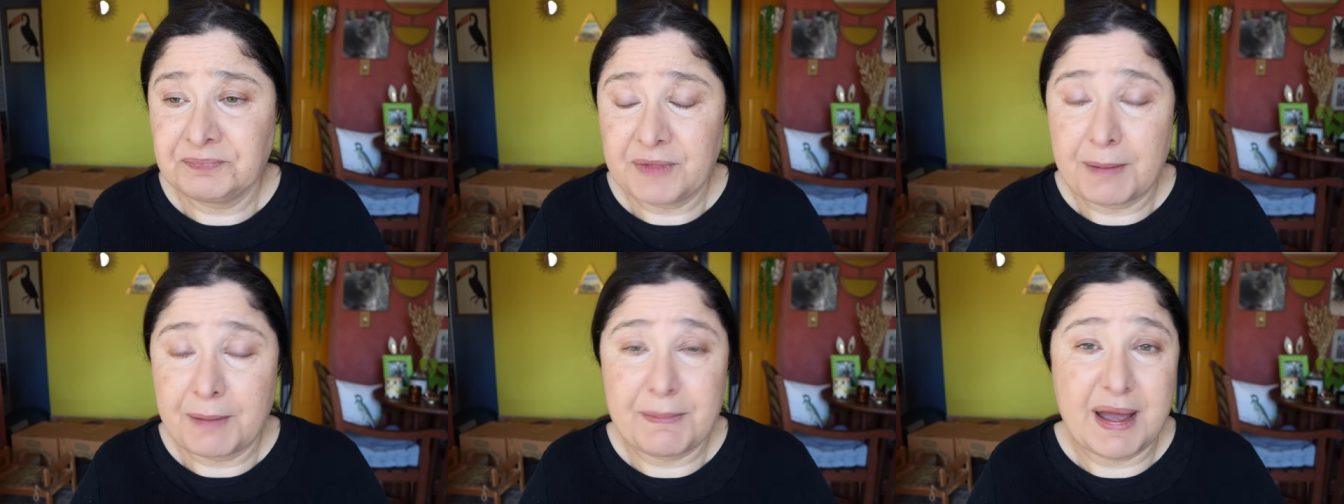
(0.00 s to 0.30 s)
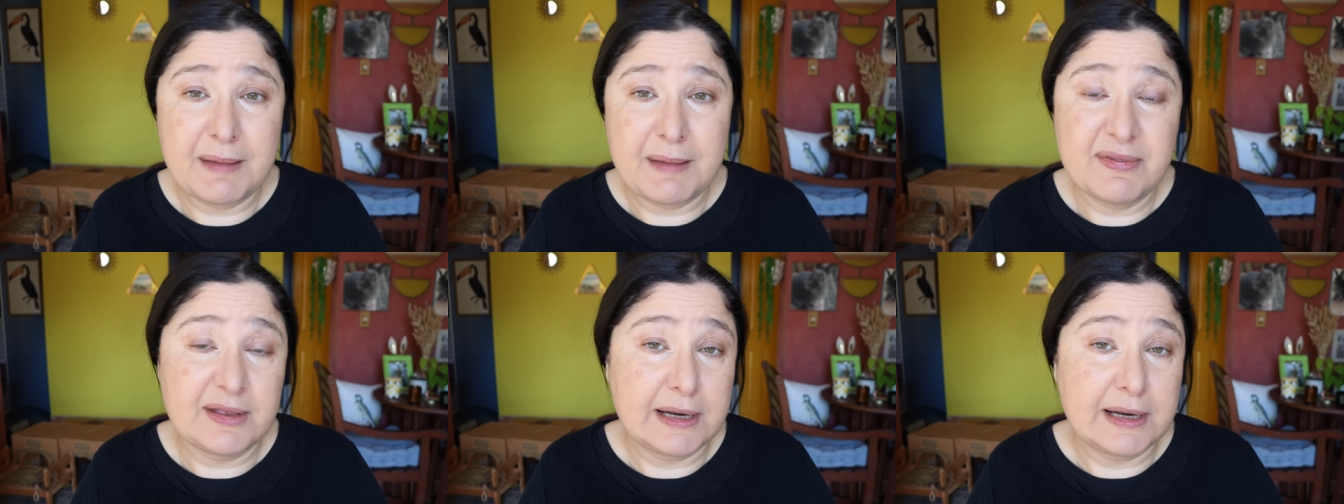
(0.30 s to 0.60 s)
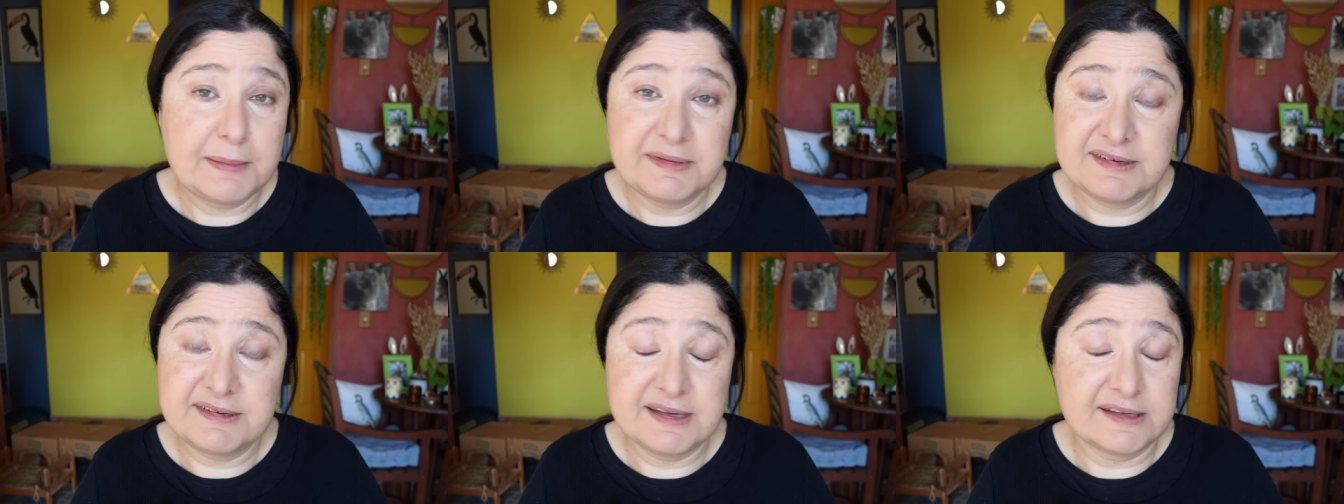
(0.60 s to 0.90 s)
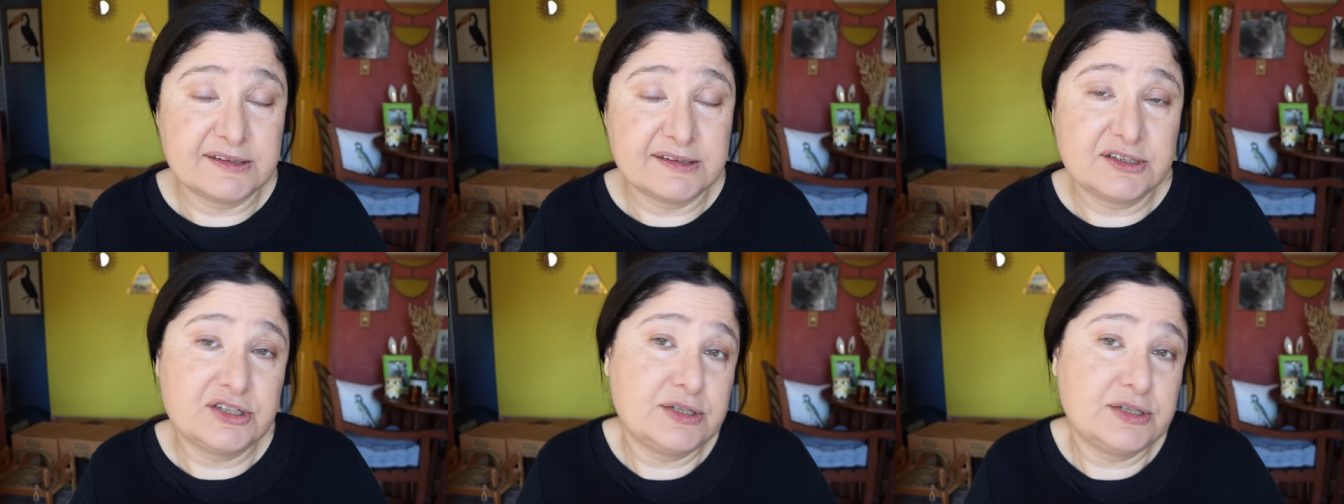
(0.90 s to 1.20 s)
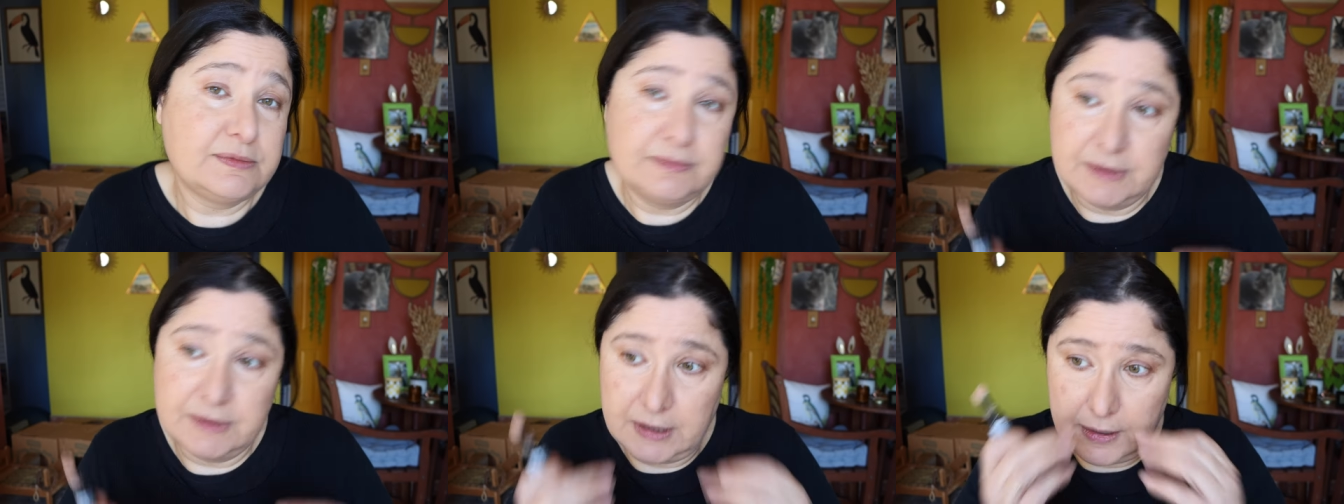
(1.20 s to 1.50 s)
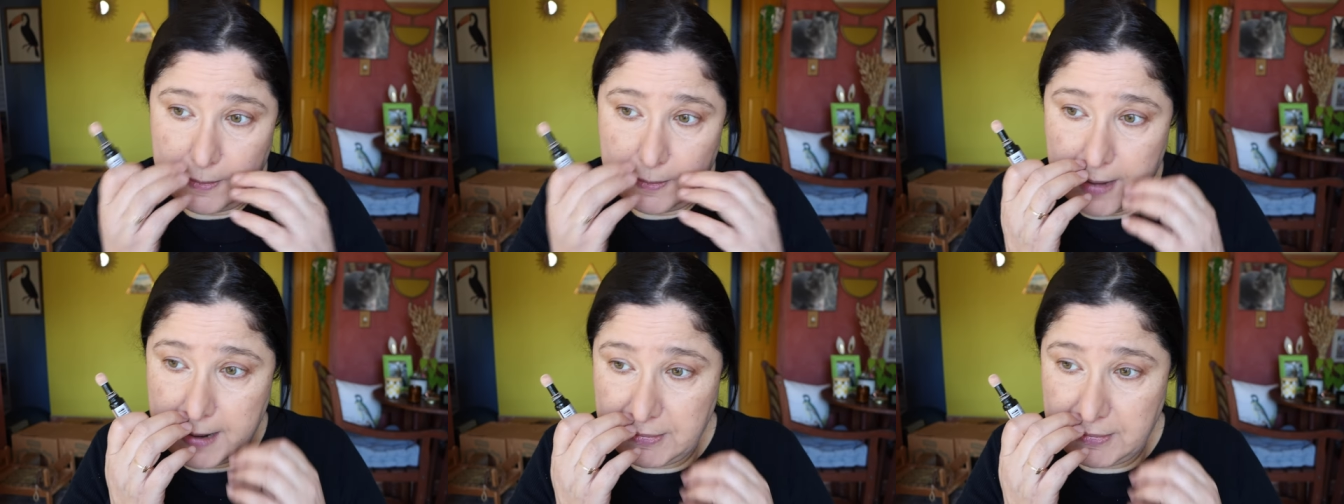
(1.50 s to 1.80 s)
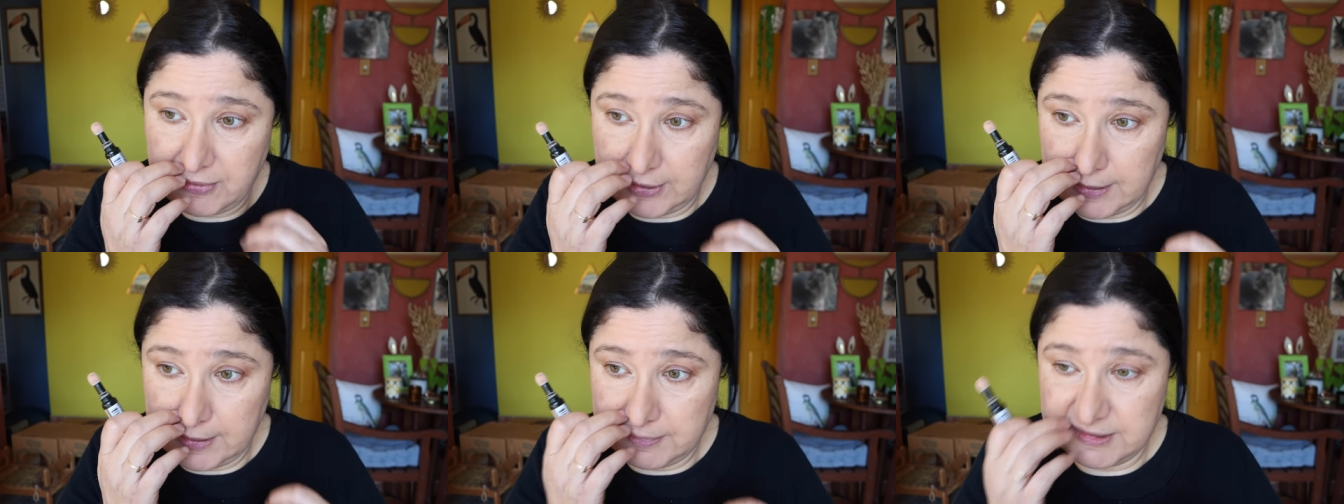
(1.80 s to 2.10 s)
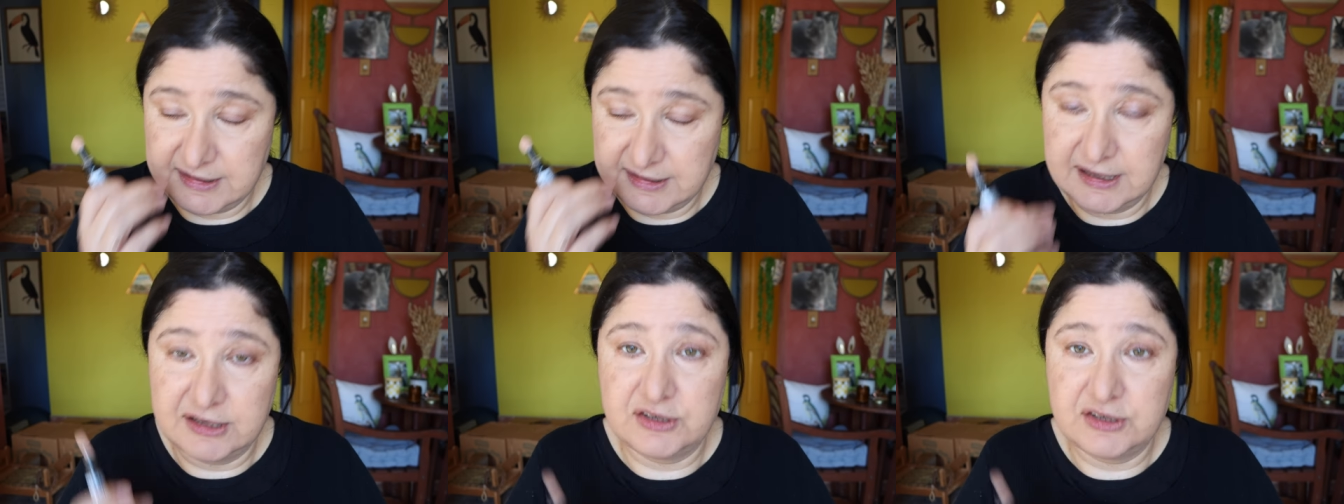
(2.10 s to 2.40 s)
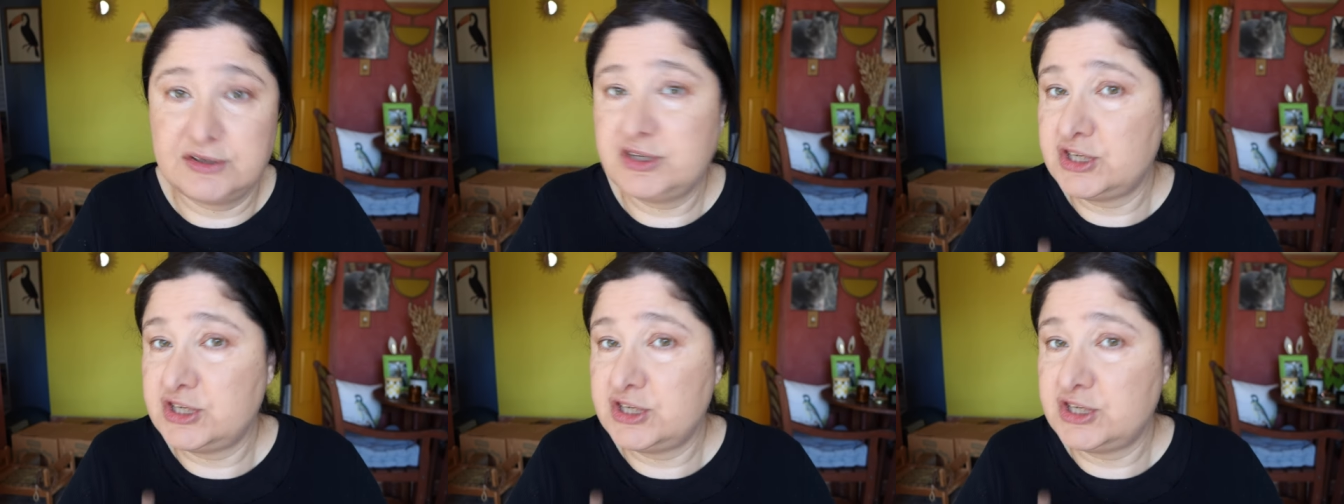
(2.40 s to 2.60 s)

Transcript: Maybe the lipstick you know, maybe the lipstick